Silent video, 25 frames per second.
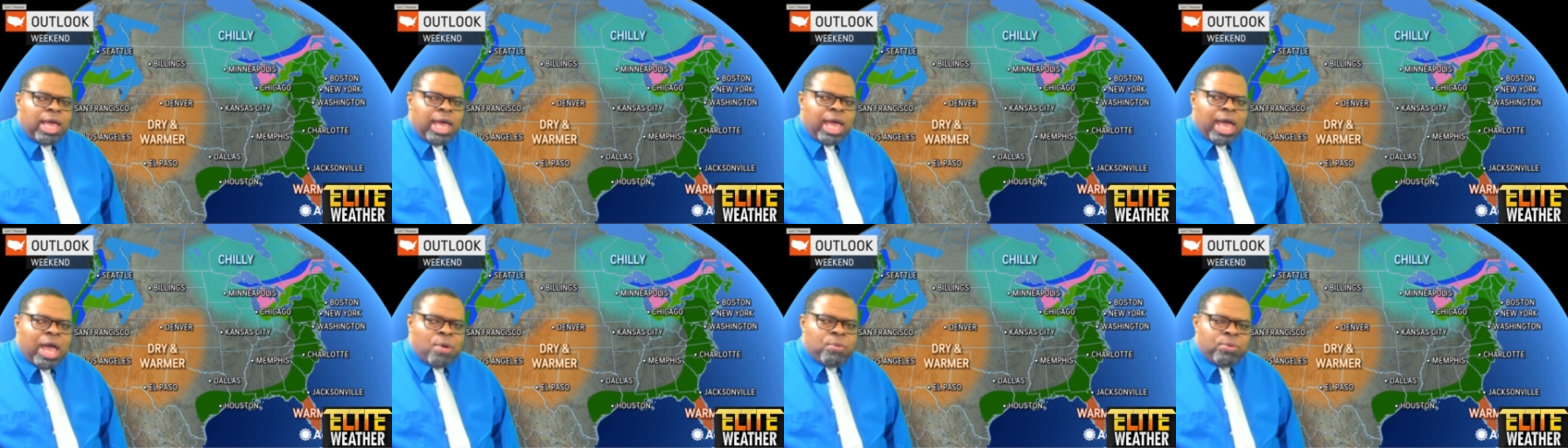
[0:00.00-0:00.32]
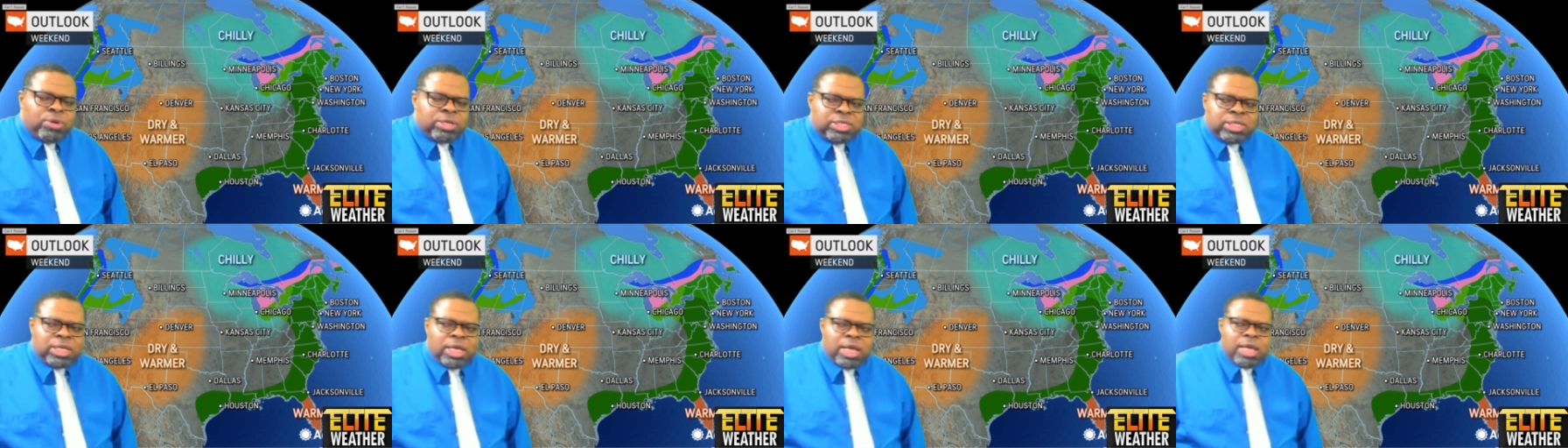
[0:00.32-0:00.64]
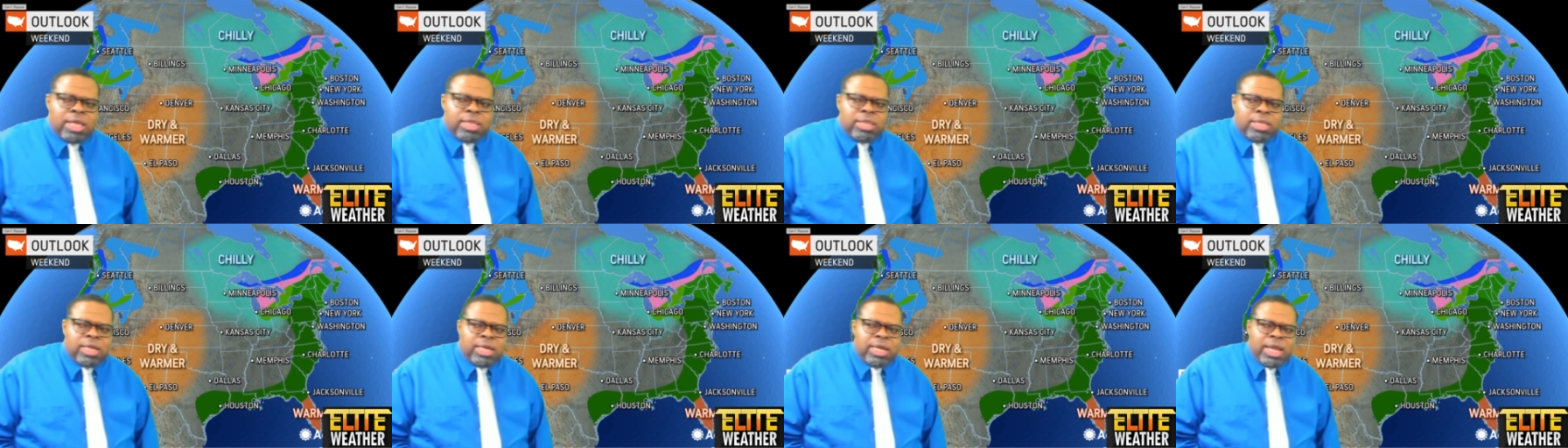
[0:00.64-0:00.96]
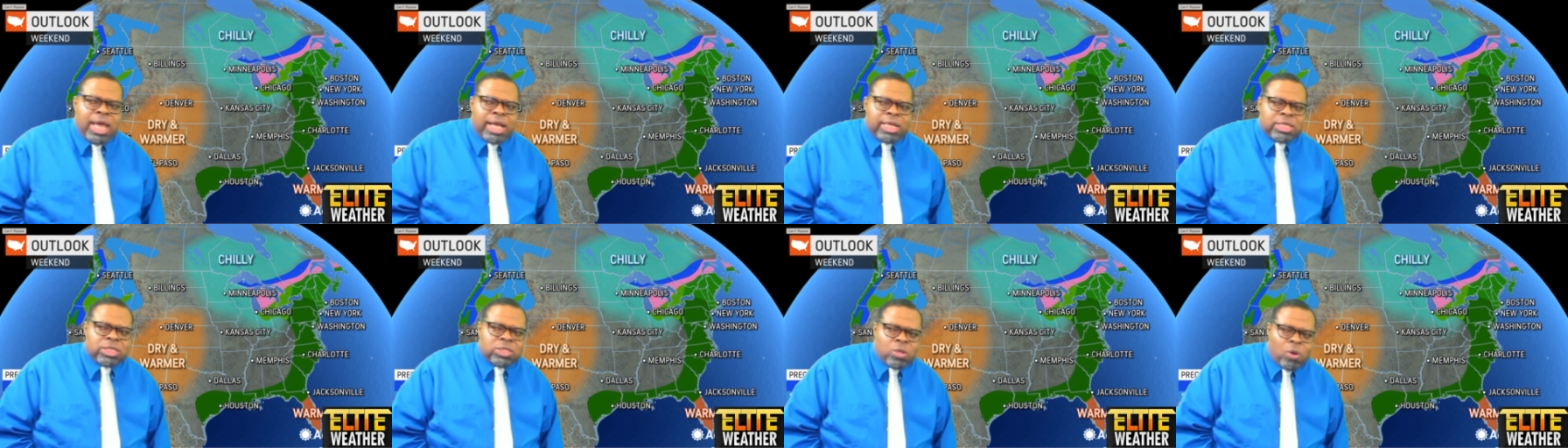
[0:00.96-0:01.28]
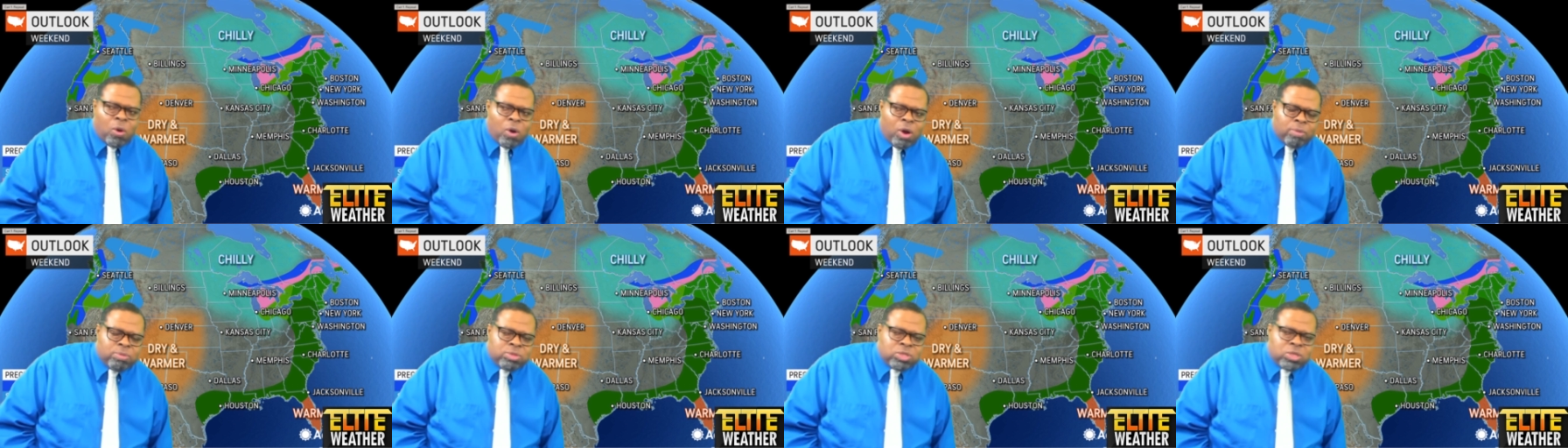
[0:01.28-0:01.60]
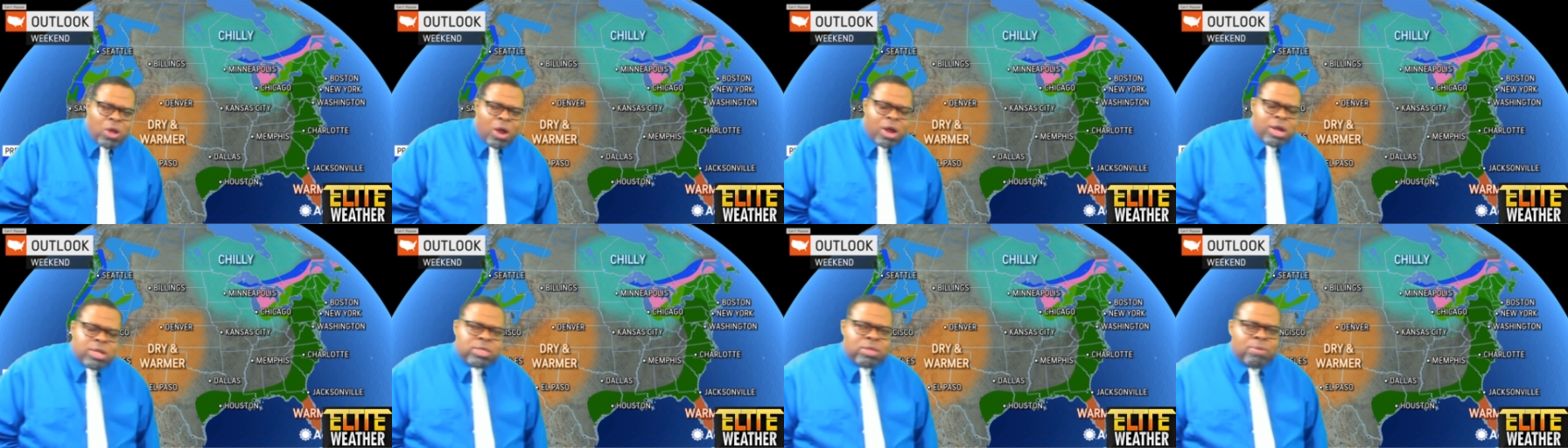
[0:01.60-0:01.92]
and we're seeing the next storm
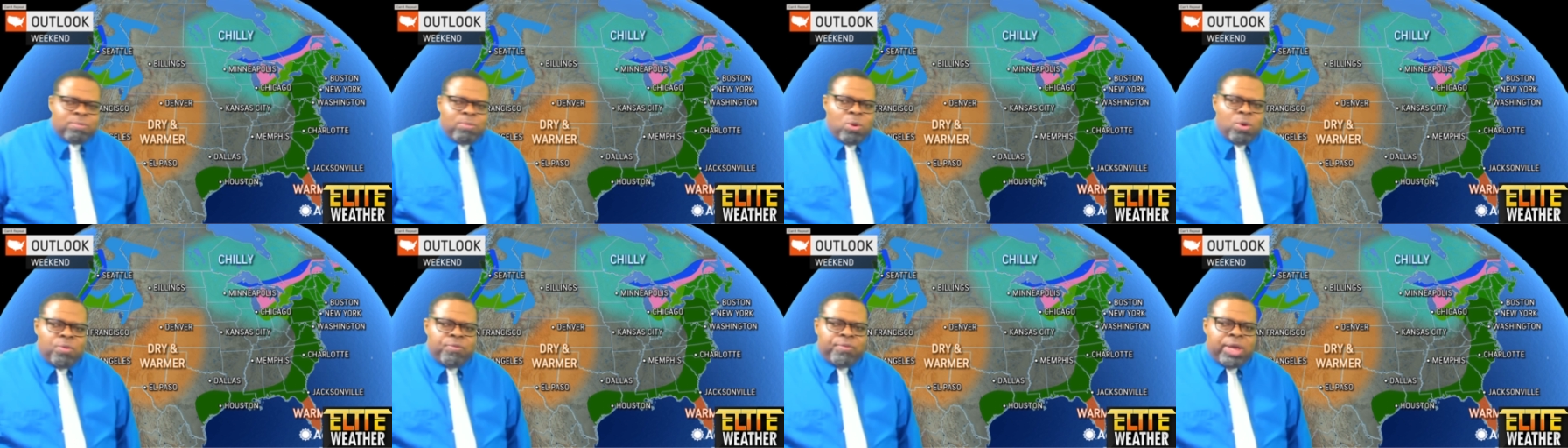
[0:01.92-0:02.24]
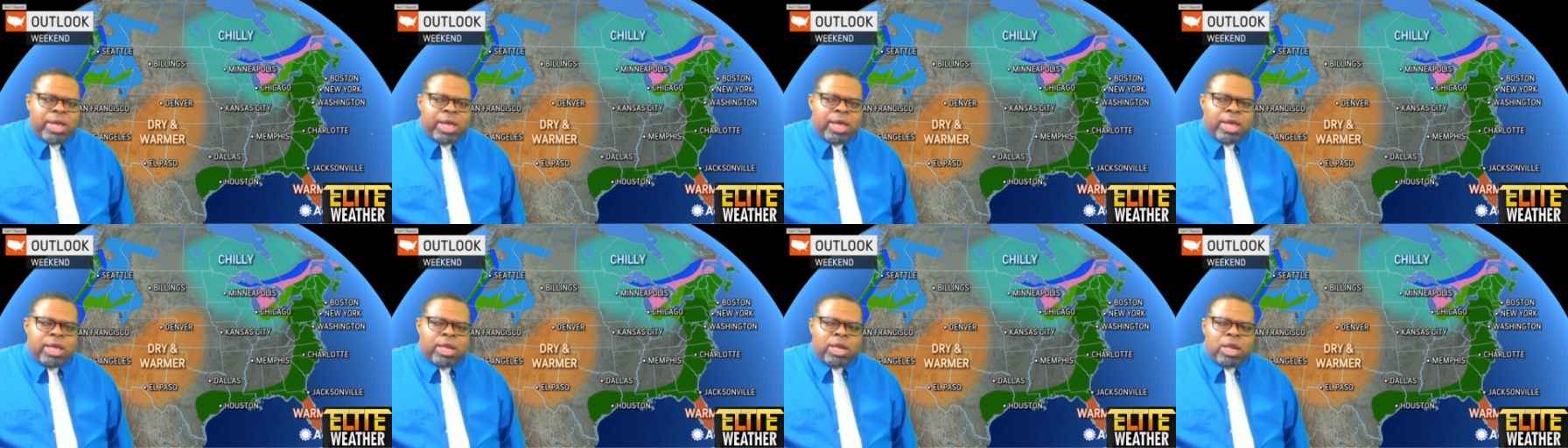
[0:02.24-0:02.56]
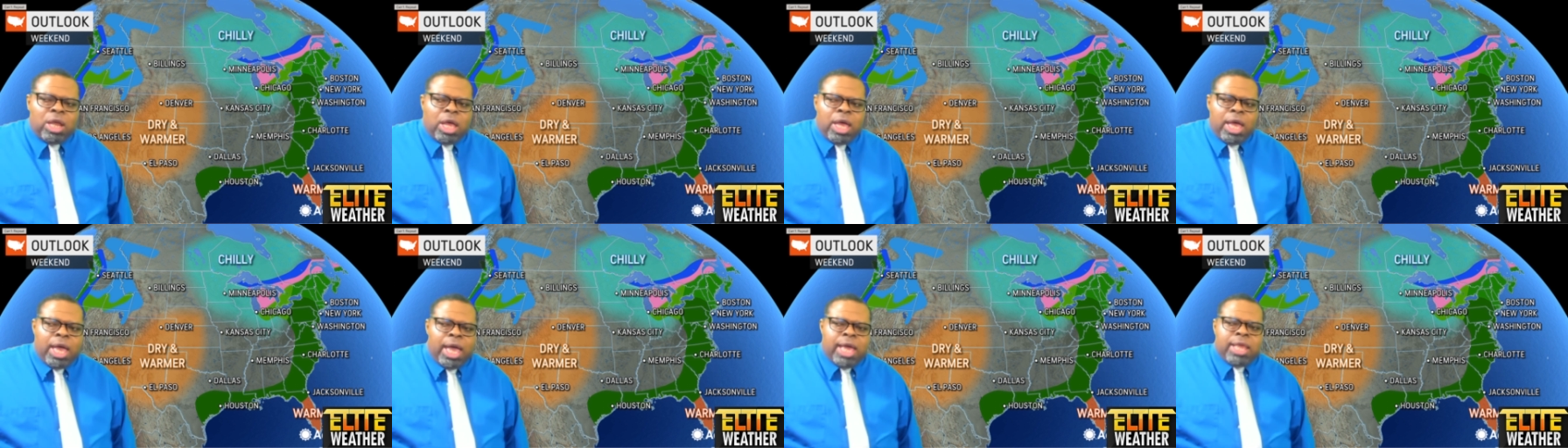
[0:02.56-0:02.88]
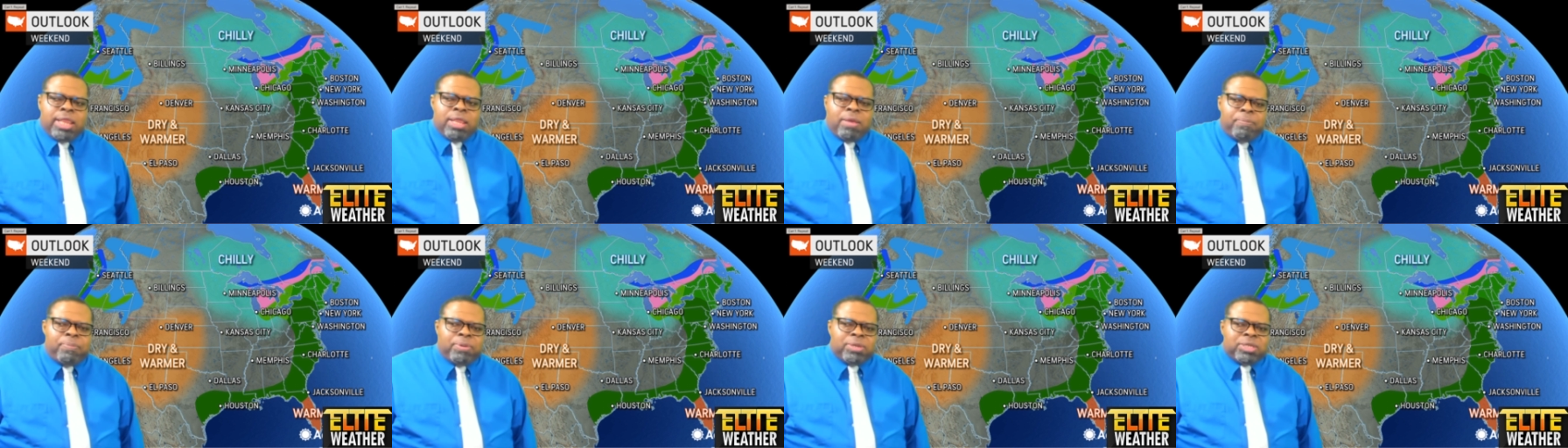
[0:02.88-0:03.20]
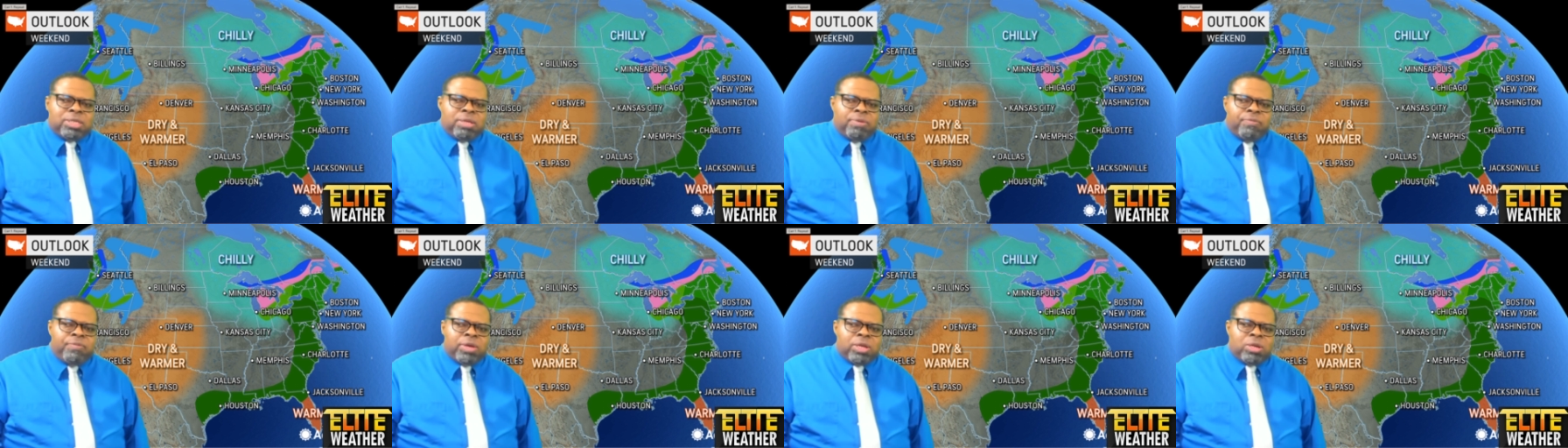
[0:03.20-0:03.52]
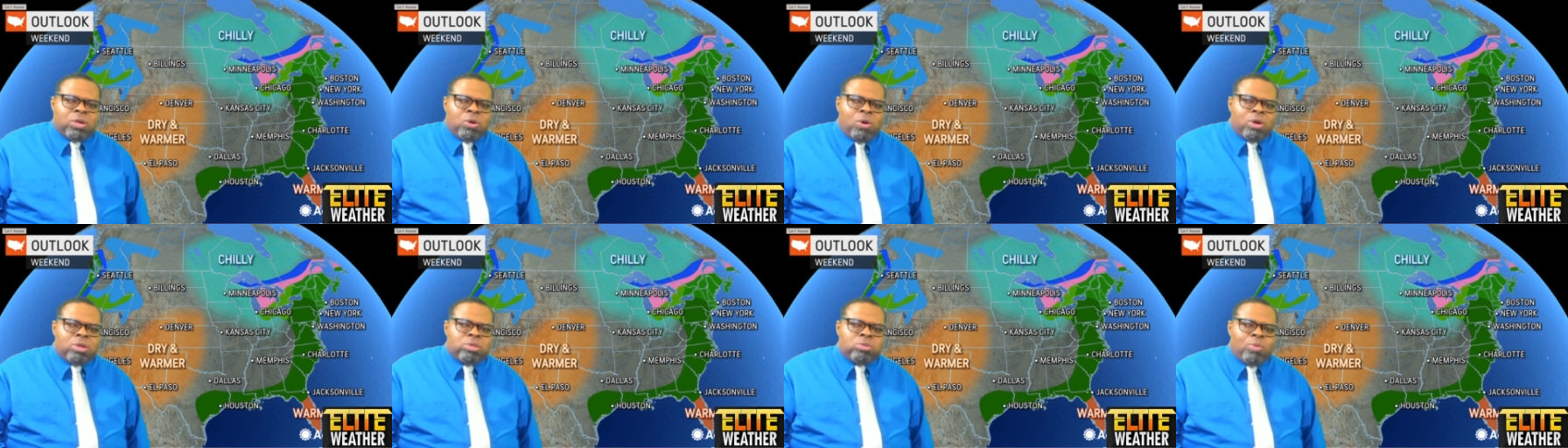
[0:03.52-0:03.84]
start to move in the
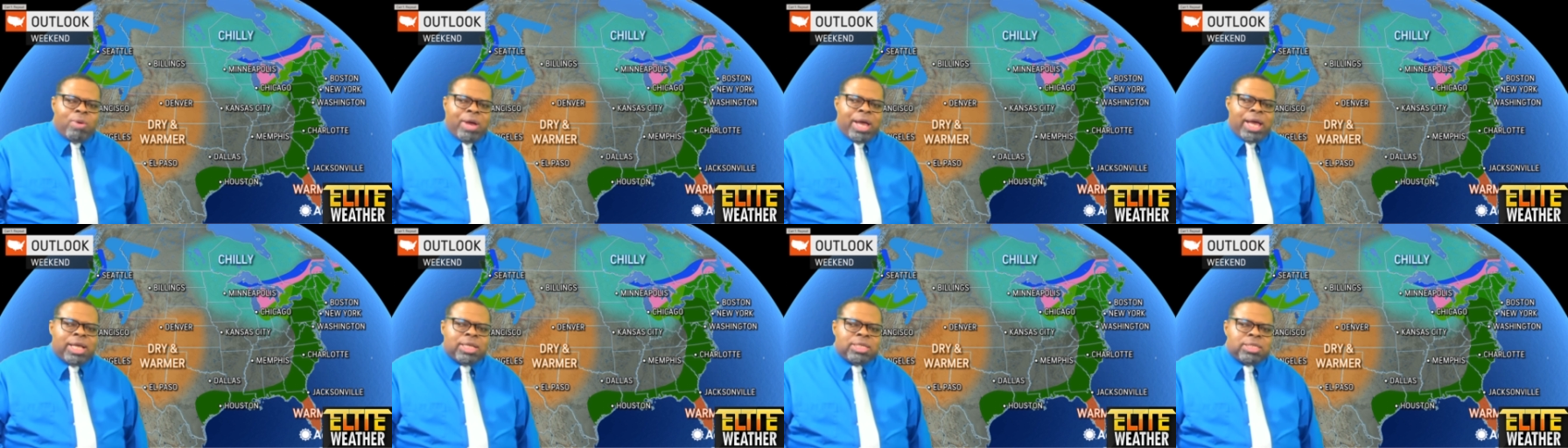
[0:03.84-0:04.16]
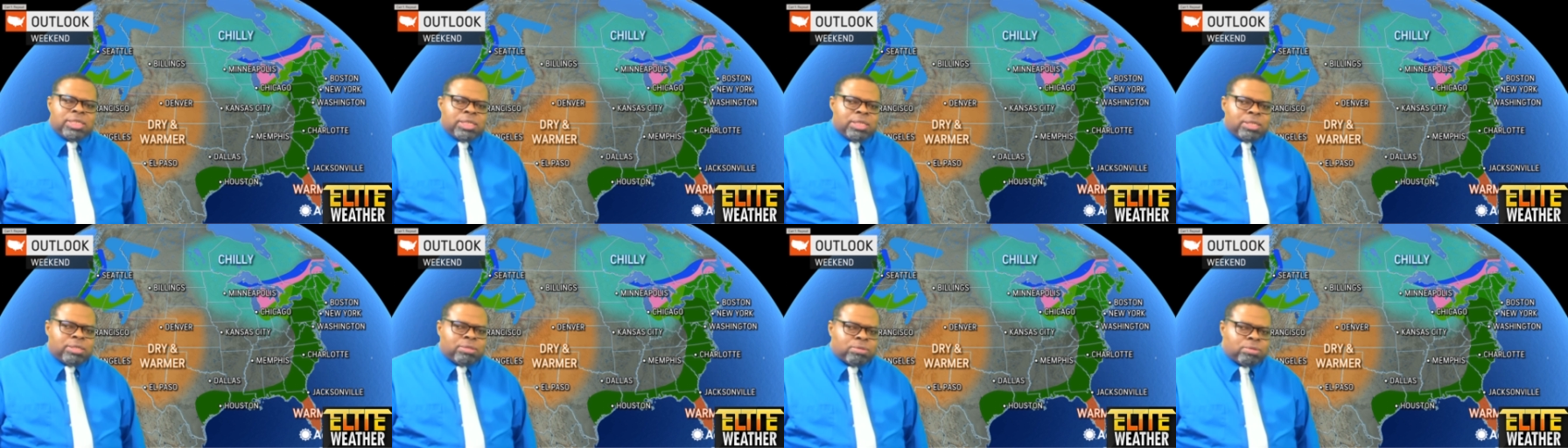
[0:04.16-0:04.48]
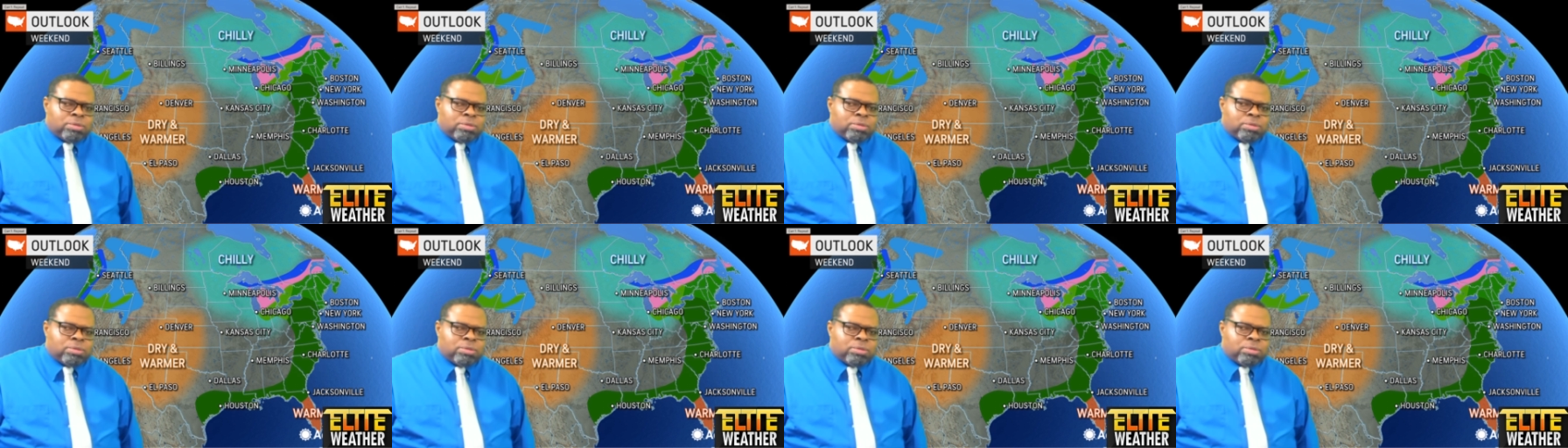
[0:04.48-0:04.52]
Pacific Northwest.